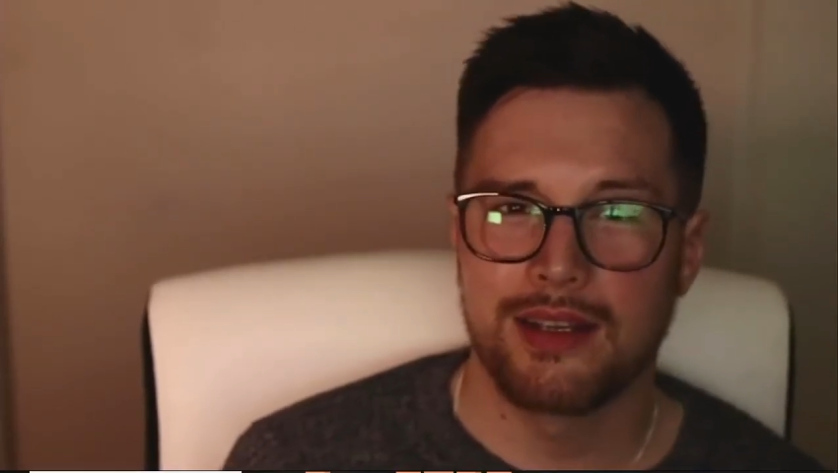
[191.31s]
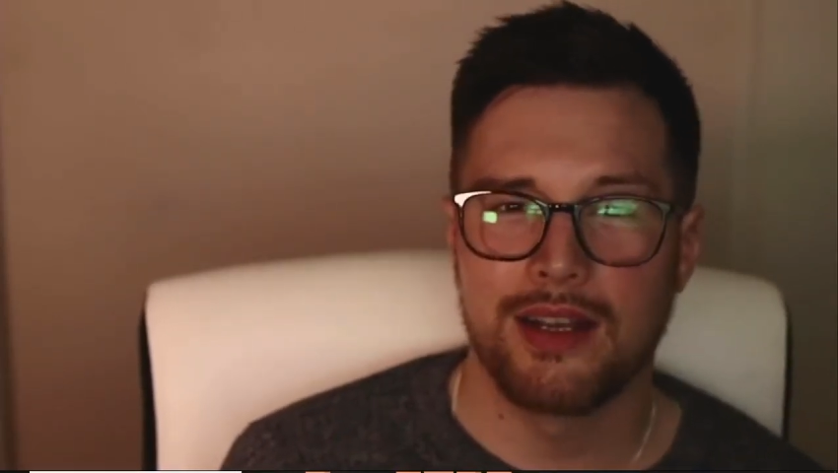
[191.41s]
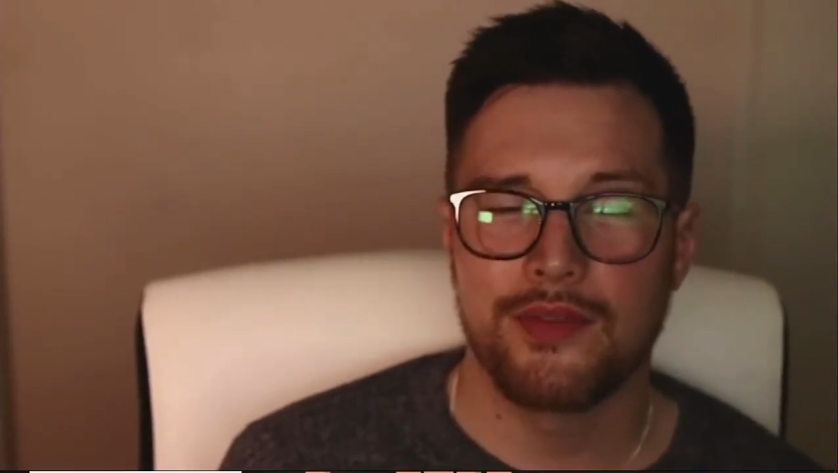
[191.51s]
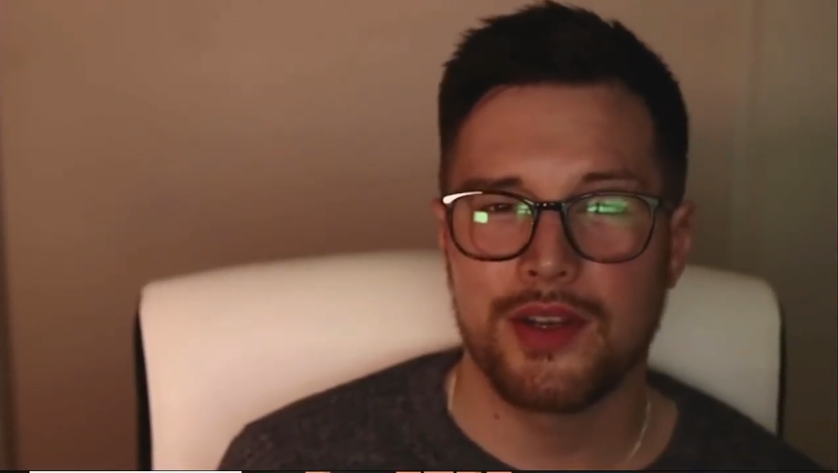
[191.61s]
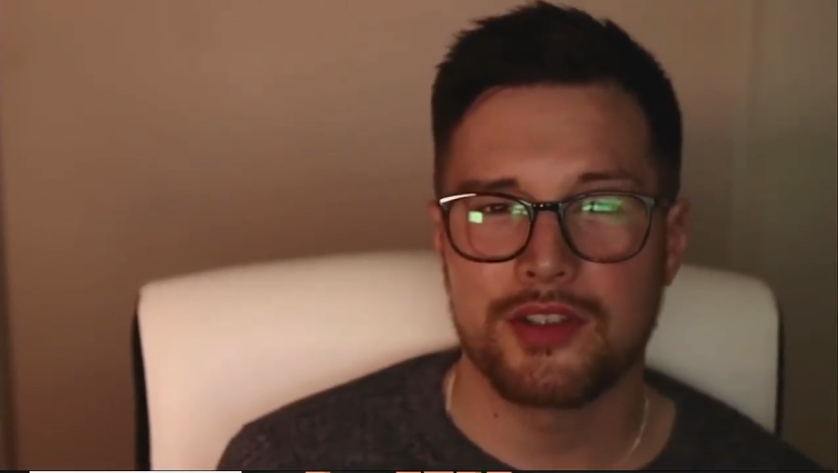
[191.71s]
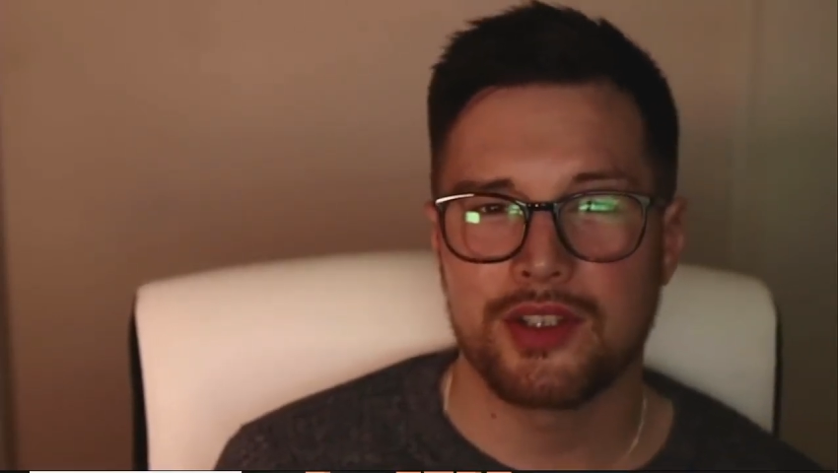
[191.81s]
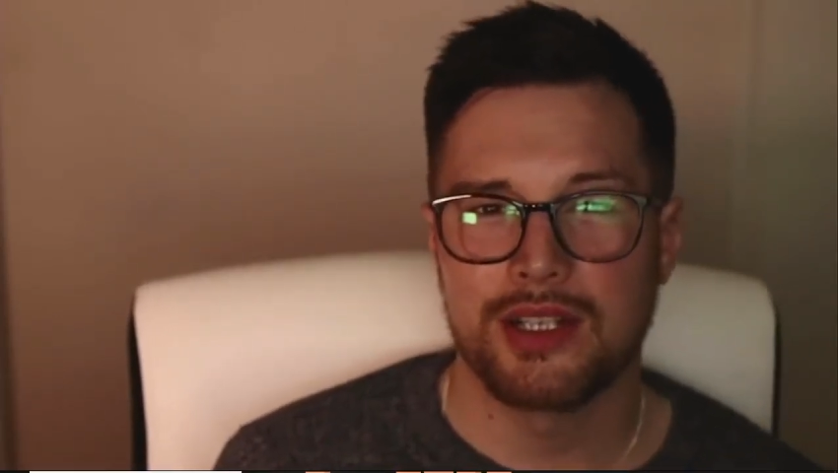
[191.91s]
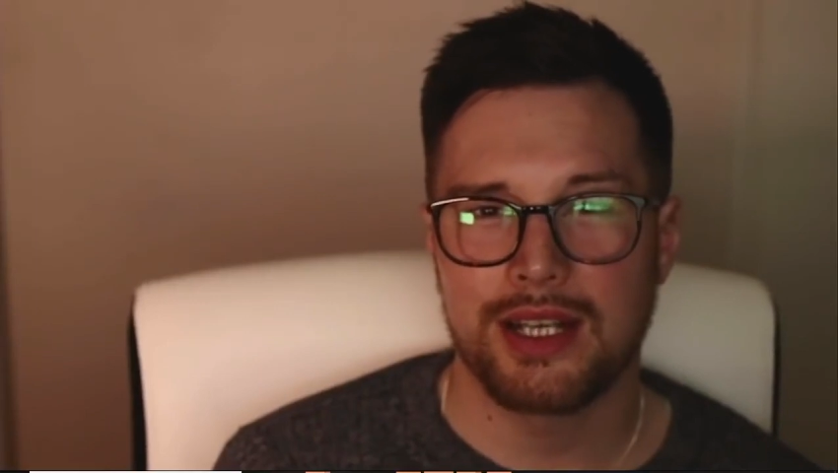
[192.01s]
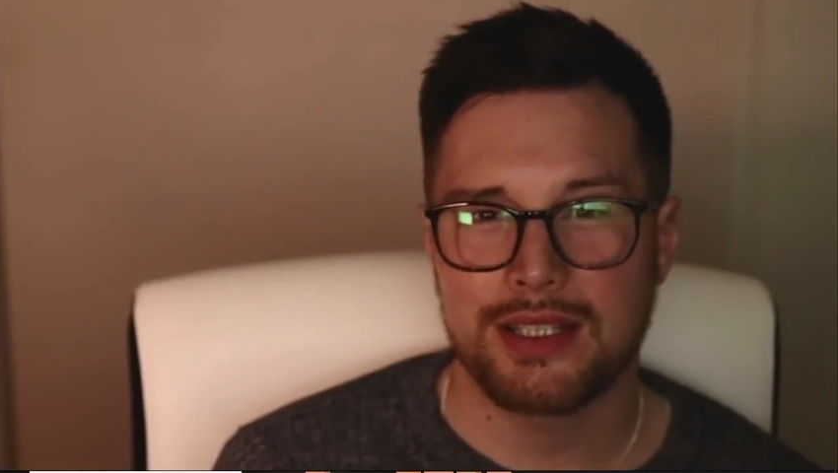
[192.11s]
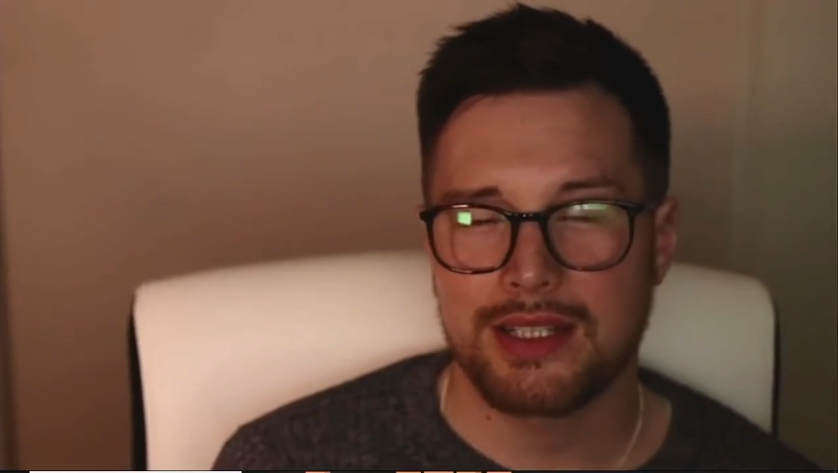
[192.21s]
and
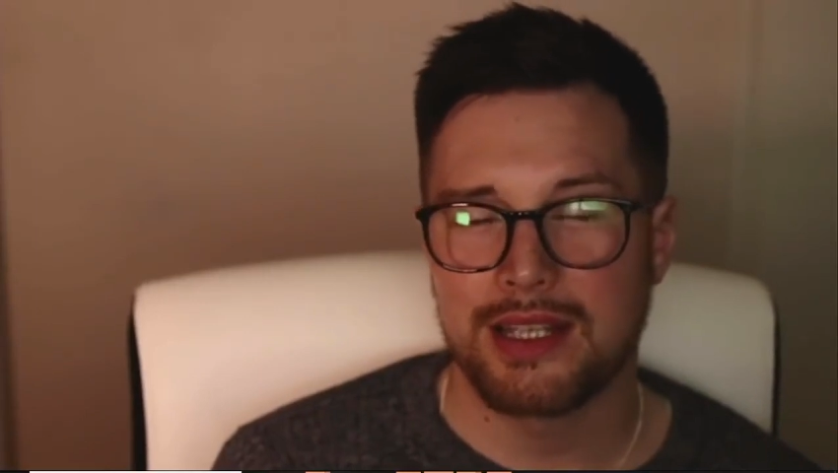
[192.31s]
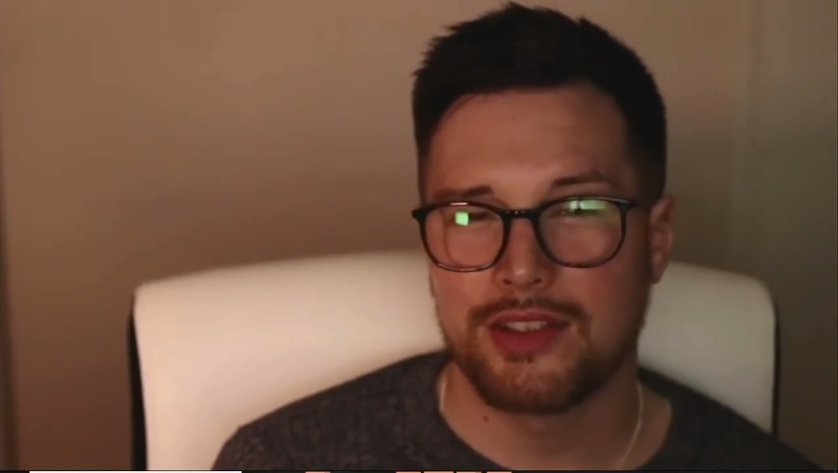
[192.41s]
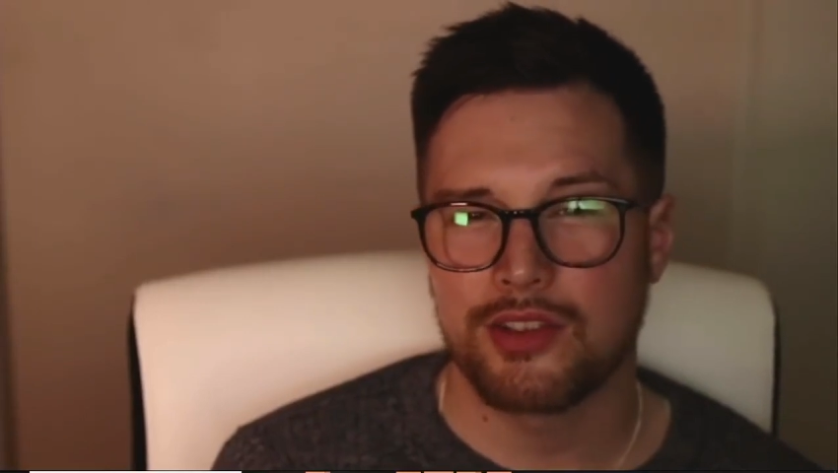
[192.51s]
eventually I said the